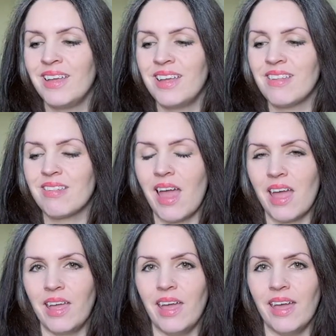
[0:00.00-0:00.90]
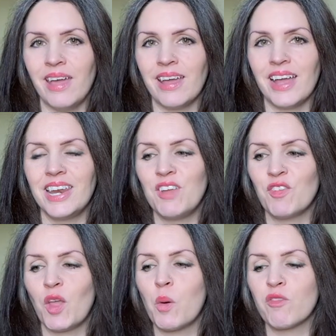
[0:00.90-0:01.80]
sat here and
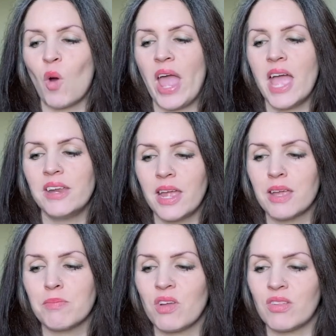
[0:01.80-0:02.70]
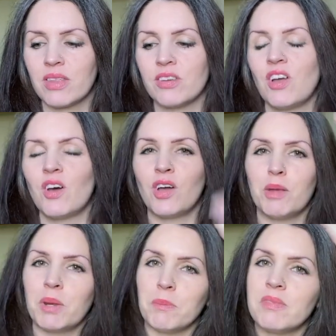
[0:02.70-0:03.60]
even though I've got a headache most of the
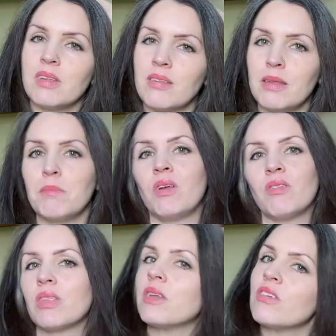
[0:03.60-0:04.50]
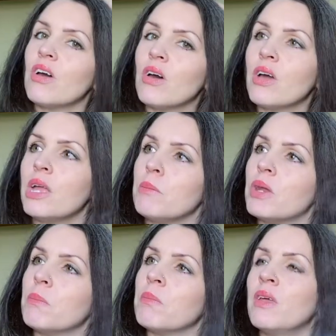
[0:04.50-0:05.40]
time and I'm dizzy most of the time and
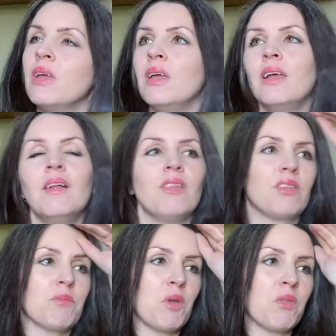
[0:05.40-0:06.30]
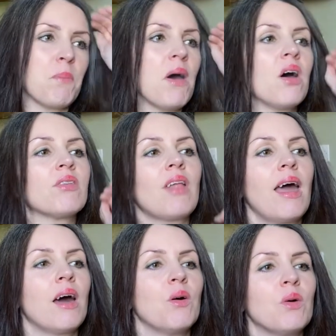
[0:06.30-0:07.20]
I'm sometimes I pass
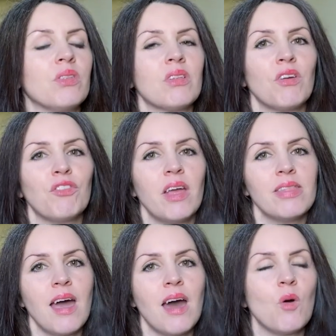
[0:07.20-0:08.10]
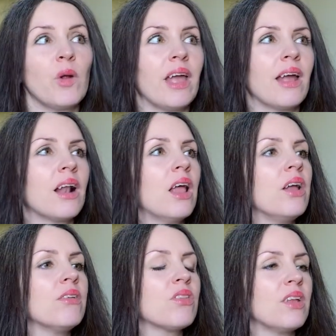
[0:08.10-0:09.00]
out and stuff like that, or I get
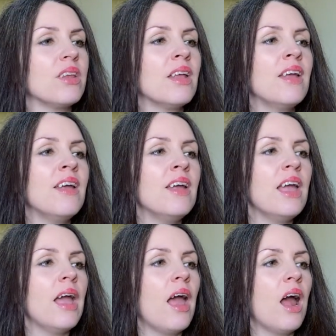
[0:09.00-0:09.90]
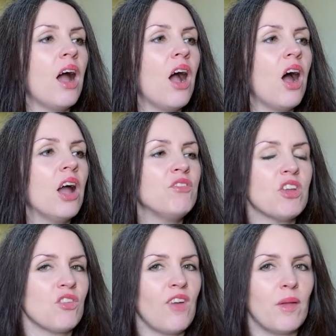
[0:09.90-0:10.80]
close. And I've
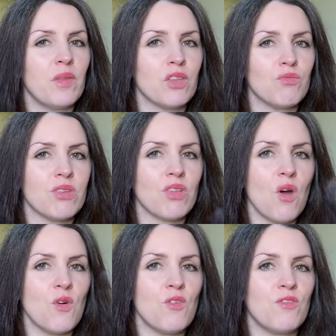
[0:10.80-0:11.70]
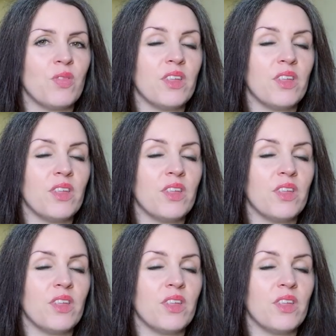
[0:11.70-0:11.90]
just found this resolve,